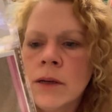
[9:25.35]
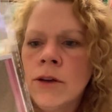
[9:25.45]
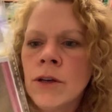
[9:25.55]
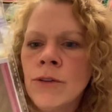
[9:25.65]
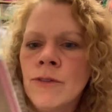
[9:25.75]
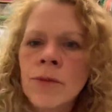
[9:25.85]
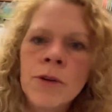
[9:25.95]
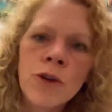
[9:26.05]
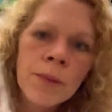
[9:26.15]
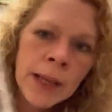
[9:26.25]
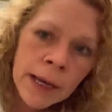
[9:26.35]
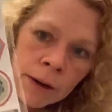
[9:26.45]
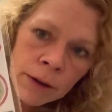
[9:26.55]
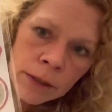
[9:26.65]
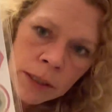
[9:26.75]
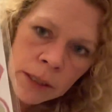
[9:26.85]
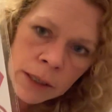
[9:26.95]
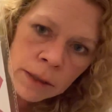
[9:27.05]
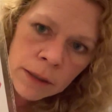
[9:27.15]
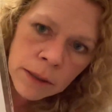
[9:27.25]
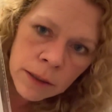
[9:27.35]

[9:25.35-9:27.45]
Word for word: you can use them in your planners too.